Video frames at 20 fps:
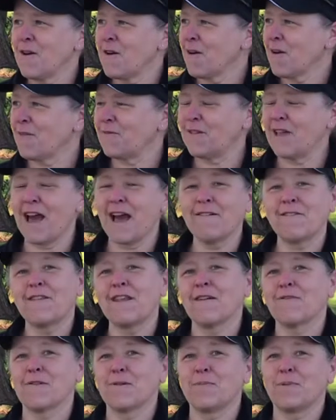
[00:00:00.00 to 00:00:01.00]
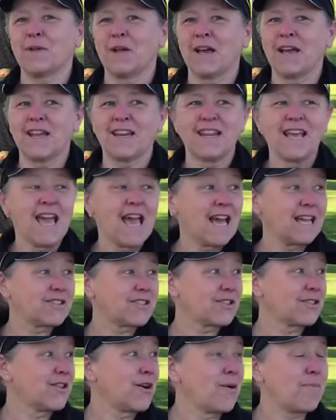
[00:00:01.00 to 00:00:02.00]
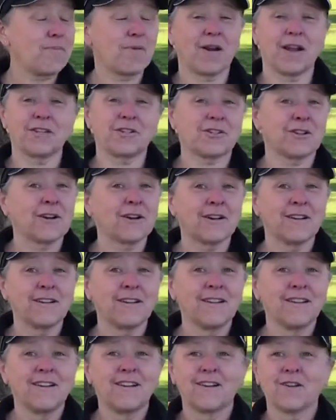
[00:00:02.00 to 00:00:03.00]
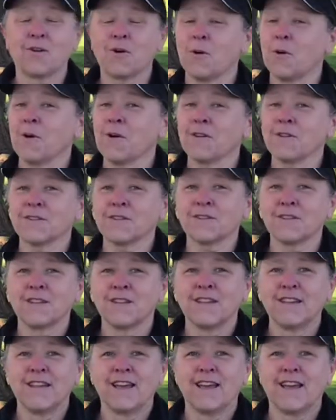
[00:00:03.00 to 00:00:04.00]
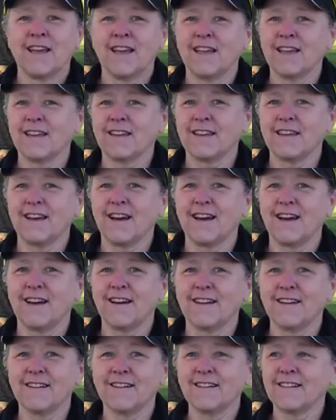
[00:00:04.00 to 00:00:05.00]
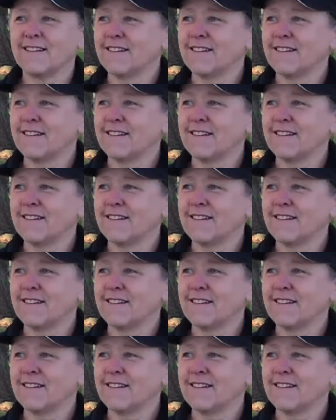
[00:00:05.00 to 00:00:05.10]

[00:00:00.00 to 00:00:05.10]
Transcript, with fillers: Or if you haven't ever played, it's a low pressure course and uh,